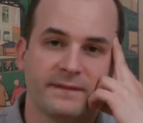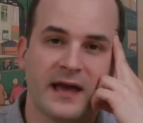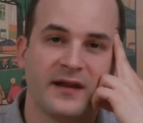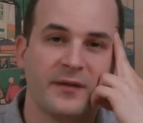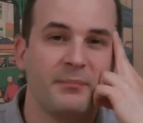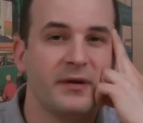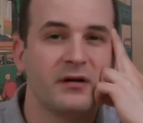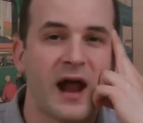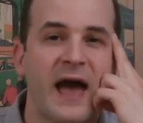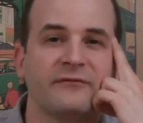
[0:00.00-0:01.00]
kind of the
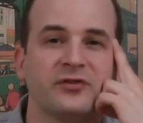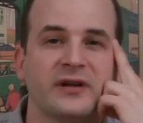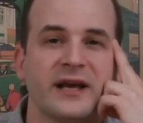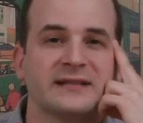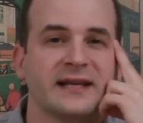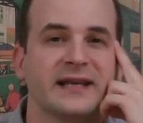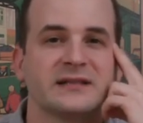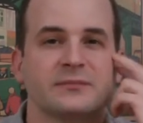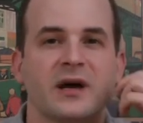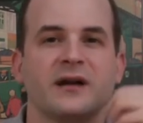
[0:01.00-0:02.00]
bitter aftertaste. I get
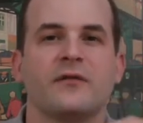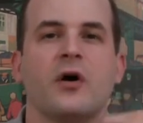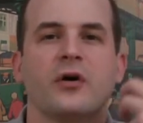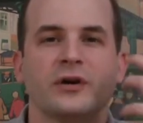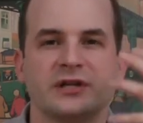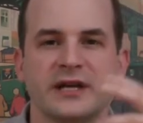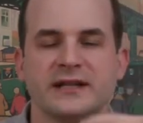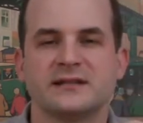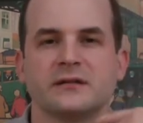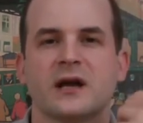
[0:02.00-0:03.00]
some kind of orange
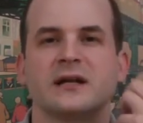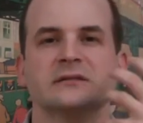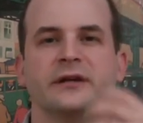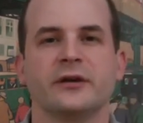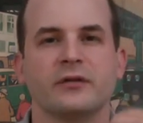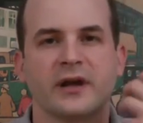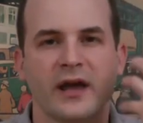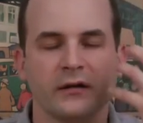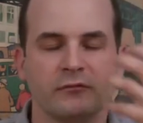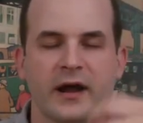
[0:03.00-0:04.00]
hints that are kind of lingering
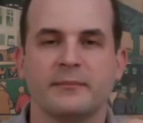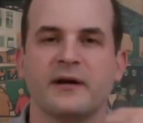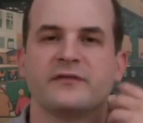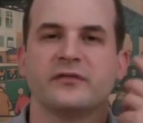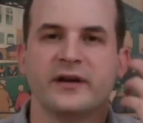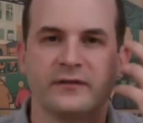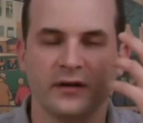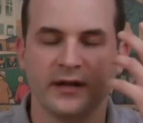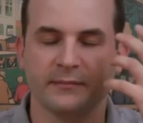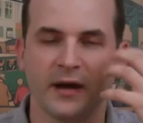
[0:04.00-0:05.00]
around
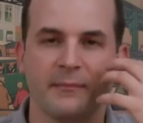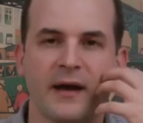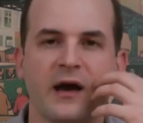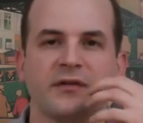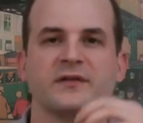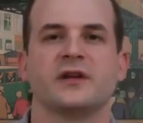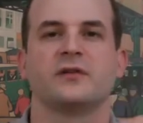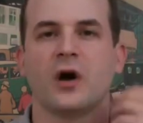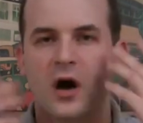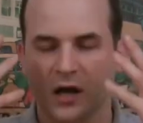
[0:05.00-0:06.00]
in my mouth as I
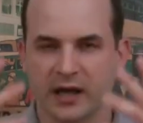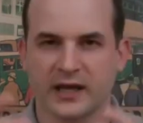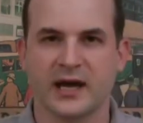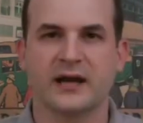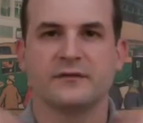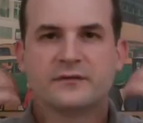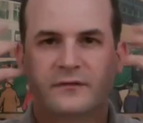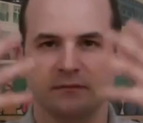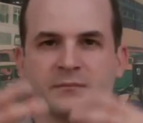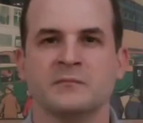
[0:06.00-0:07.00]
talk. I can kind of
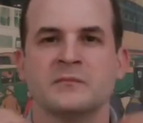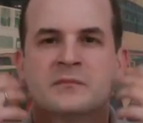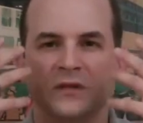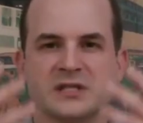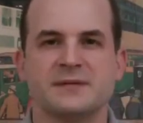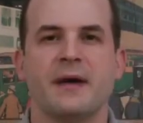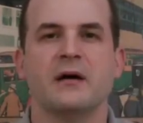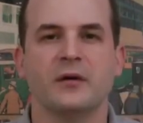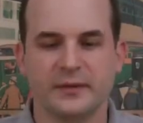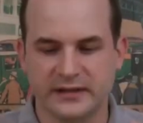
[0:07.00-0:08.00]

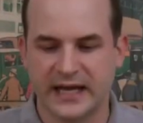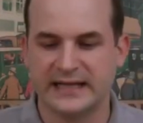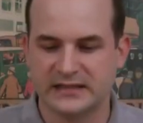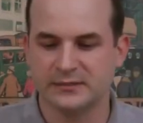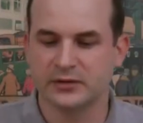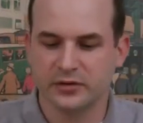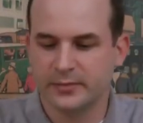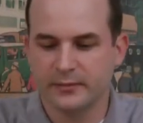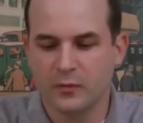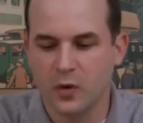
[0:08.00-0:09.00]
smell them and taste them a little
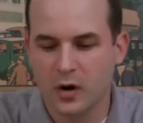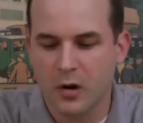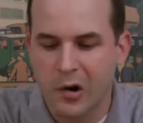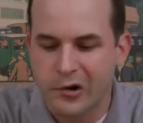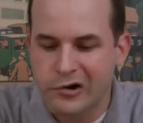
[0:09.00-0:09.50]
bit more.